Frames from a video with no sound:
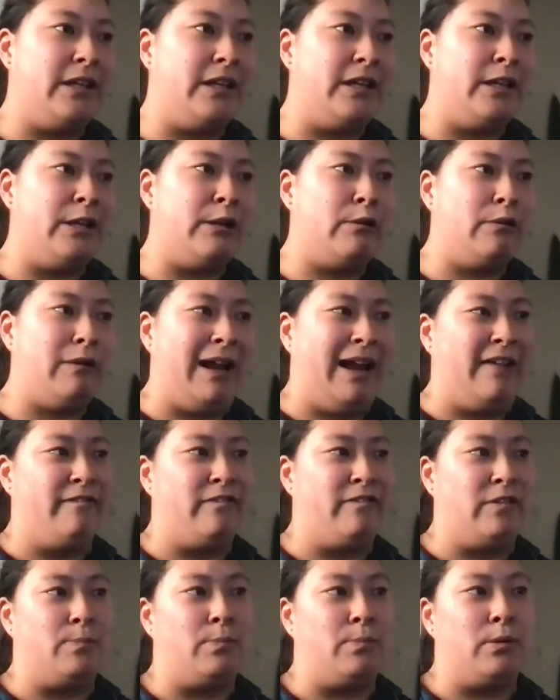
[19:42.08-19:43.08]
you don't
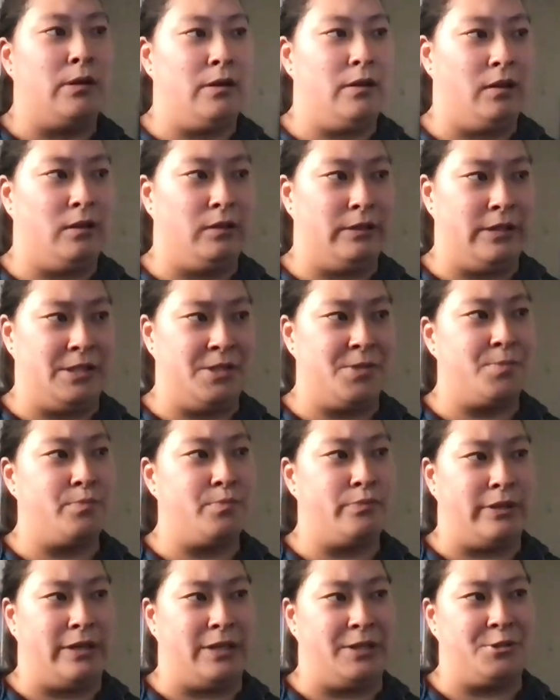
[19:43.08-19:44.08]
have to put all this
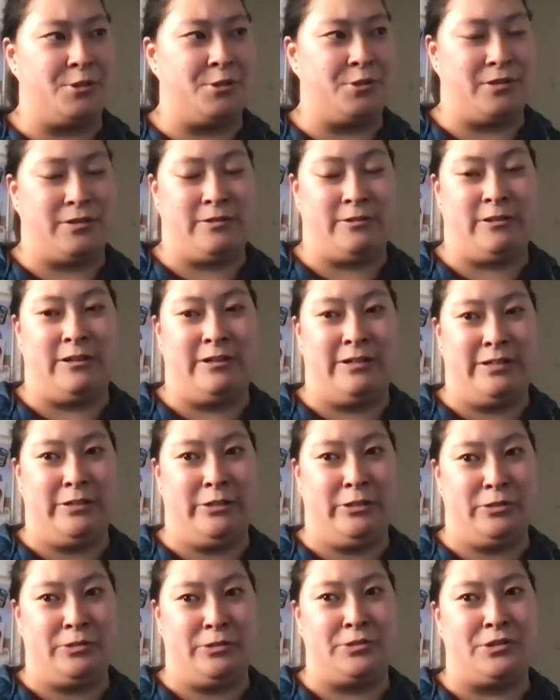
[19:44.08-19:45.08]
pressure on
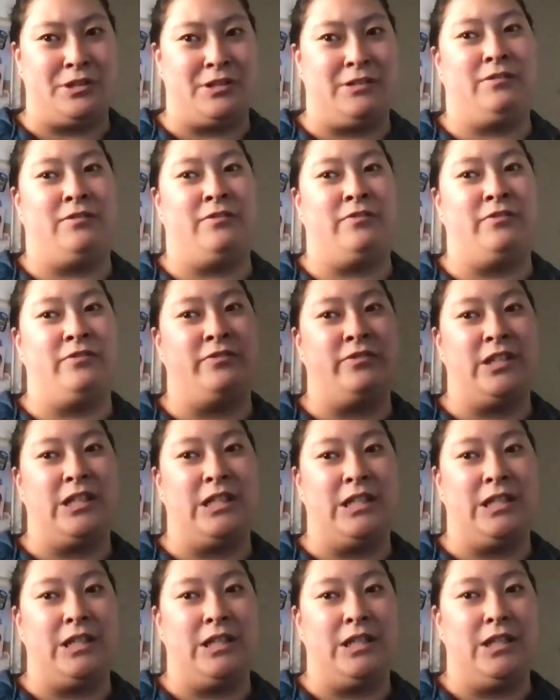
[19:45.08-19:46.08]
yourself
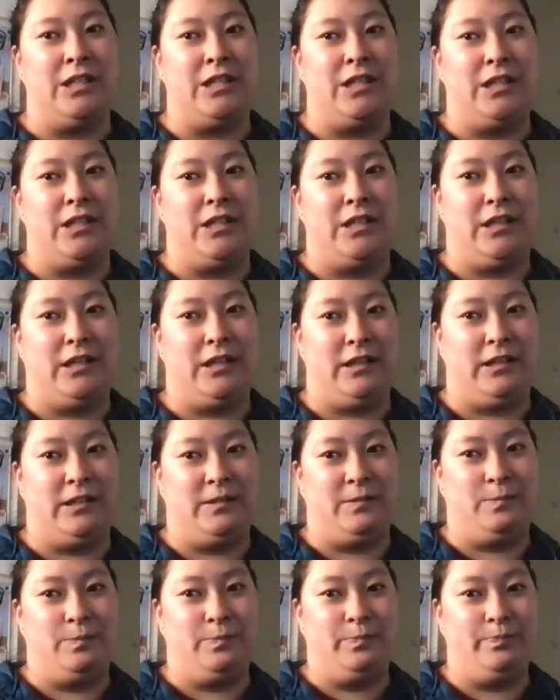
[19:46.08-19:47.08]

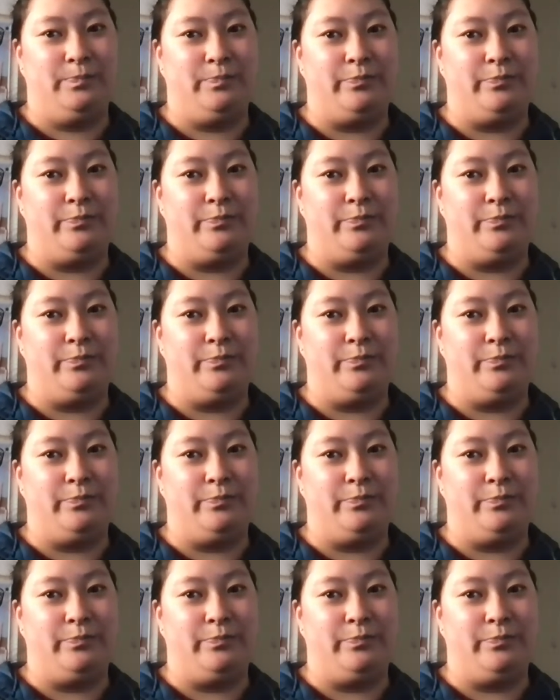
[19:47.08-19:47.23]
um